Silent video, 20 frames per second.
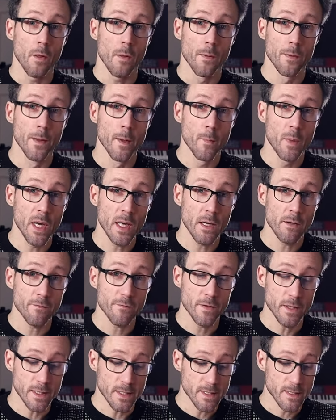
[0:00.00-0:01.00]
The
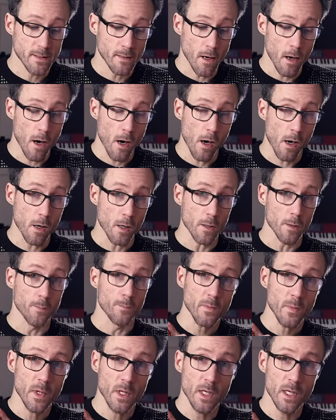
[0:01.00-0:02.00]
benefits are,
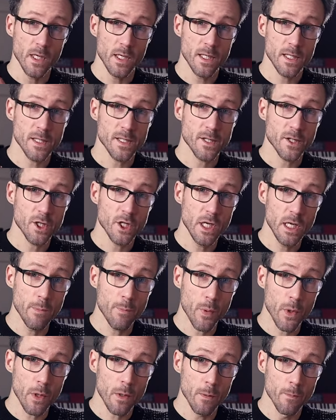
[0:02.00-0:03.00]
it is
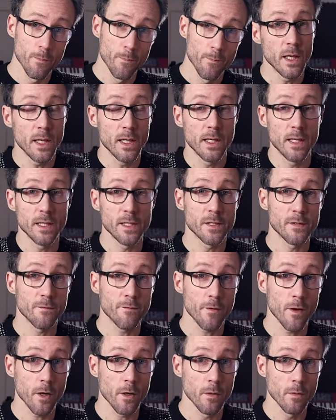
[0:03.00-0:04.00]
cheaper, it is
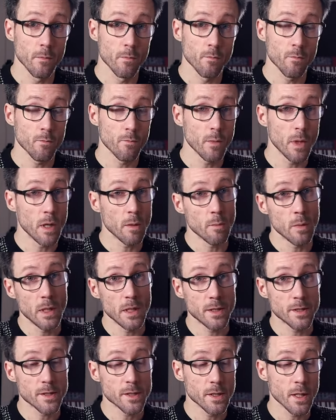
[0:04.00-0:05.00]
fun, maybe
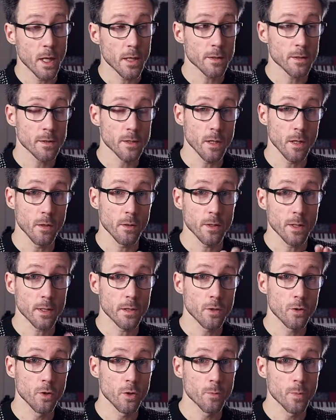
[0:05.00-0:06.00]
it's not, so
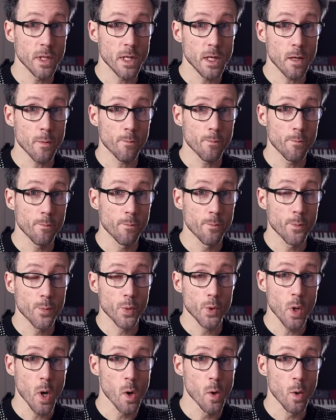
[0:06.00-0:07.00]
it could be a
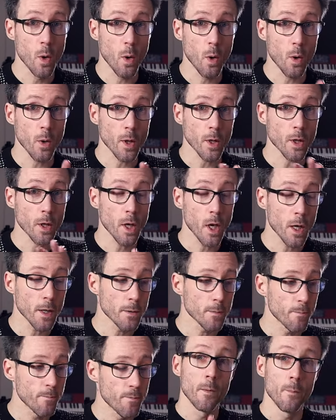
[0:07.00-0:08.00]
pro or a
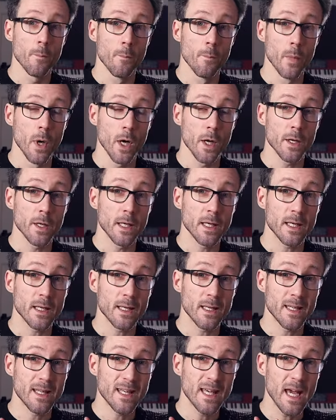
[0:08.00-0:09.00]
con, but the
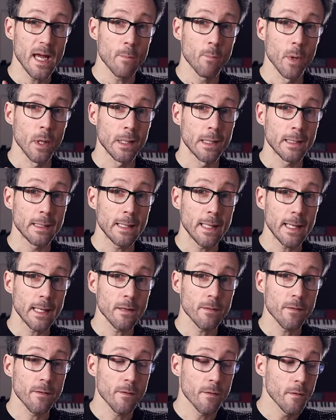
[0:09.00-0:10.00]
cable
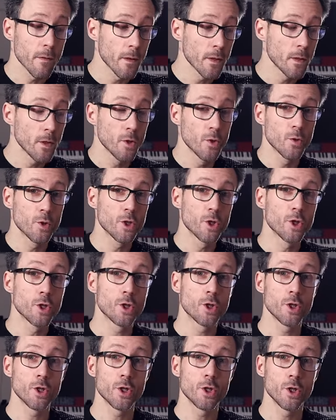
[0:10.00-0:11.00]
length, you
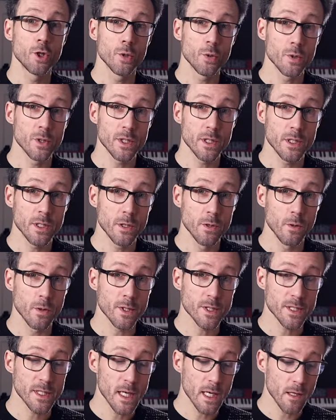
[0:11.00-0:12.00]
choose it
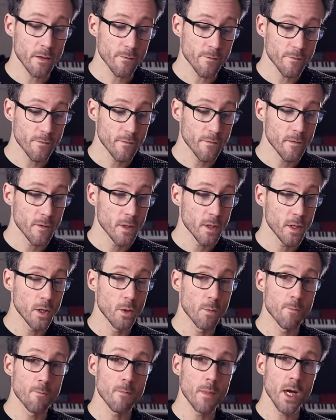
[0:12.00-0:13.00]
yourself, you
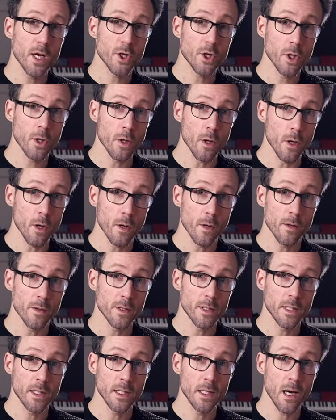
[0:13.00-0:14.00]
measure
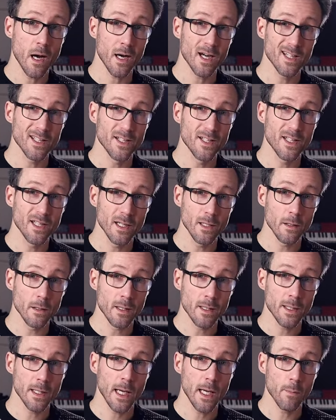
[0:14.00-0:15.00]
the ideal
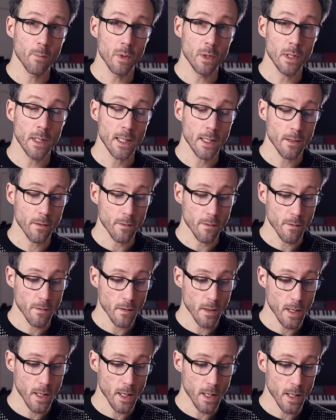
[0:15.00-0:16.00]
cable length,
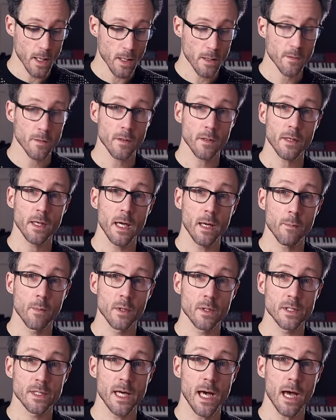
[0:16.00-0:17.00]
and the
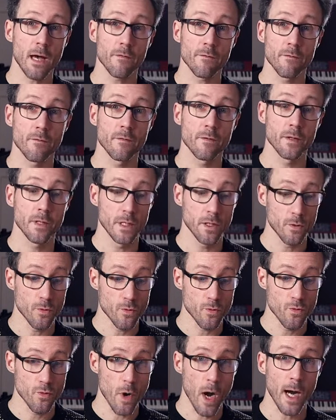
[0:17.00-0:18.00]
cables have the
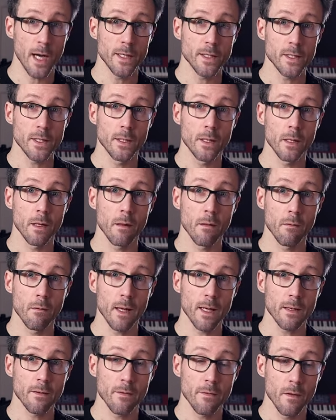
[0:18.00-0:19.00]
right
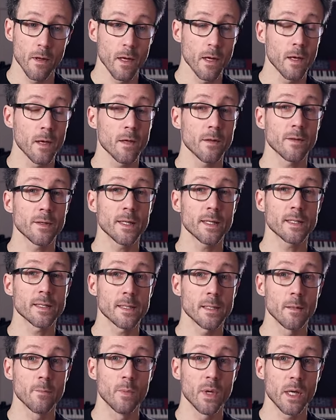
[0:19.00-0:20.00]
length. That's
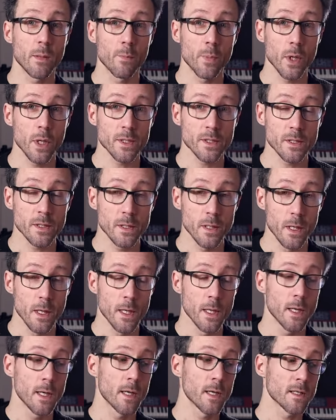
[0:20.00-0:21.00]
a big plus,
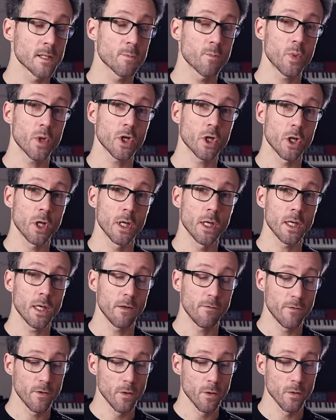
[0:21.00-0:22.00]
especially
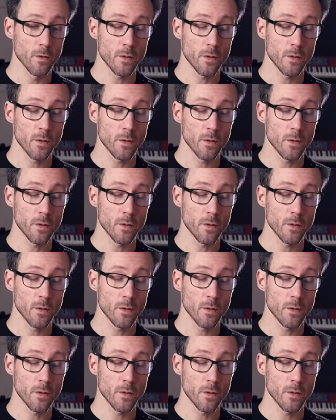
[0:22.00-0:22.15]
if you